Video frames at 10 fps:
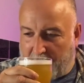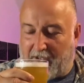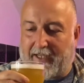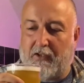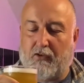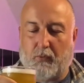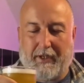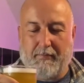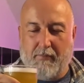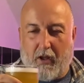It's like a
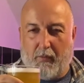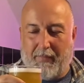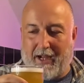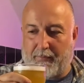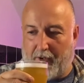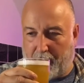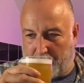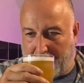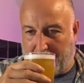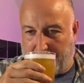sweet malt backbone
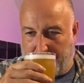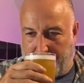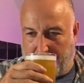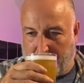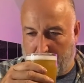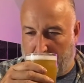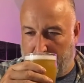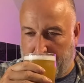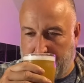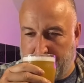as well in the aroma.